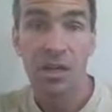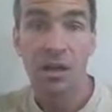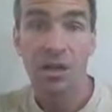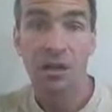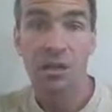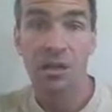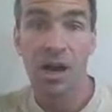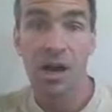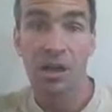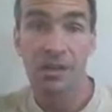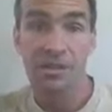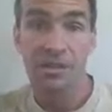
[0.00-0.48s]

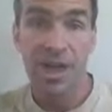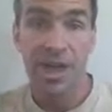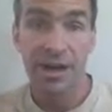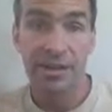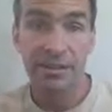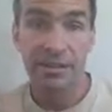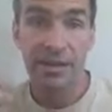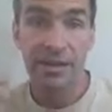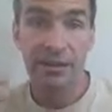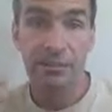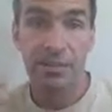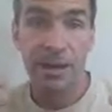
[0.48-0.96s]
cause
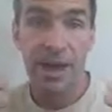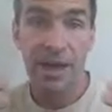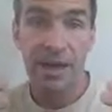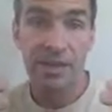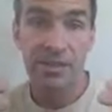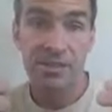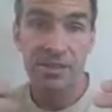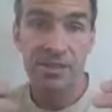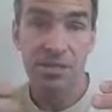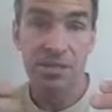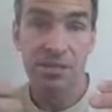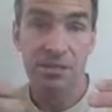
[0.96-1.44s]
actin and
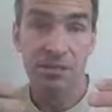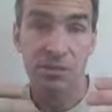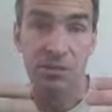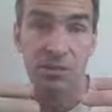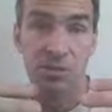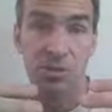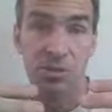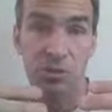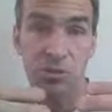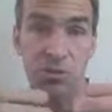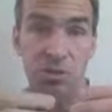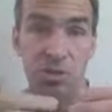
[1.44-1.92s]
myosin
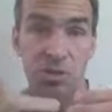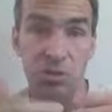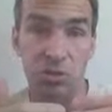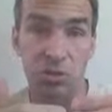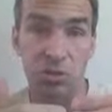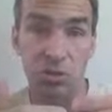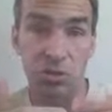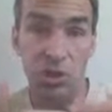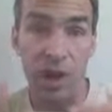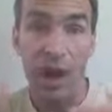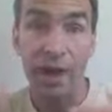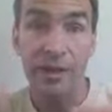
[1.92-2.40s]
to
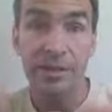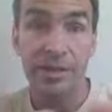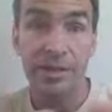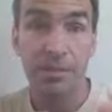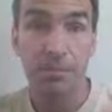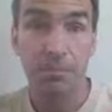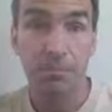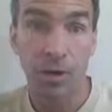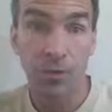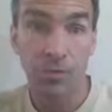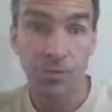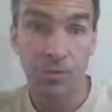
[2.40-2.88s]
contract
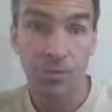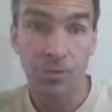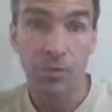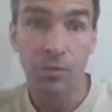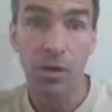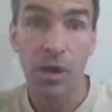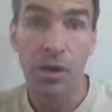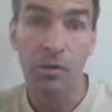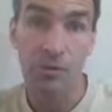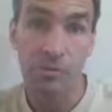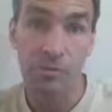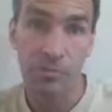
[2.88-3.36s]
in muscle,
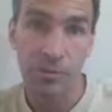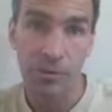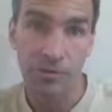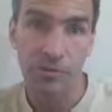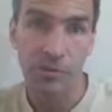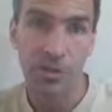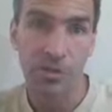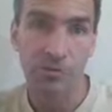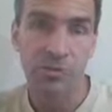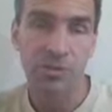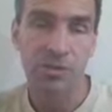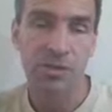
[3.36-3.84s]
causing muscle
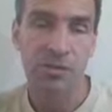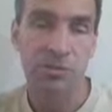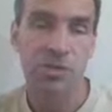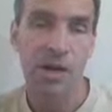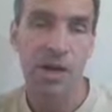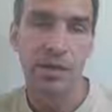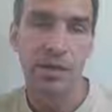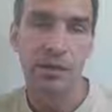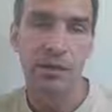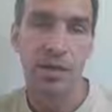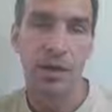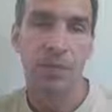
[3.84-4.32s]
cells to
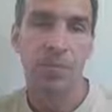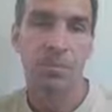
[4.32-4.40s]
contract.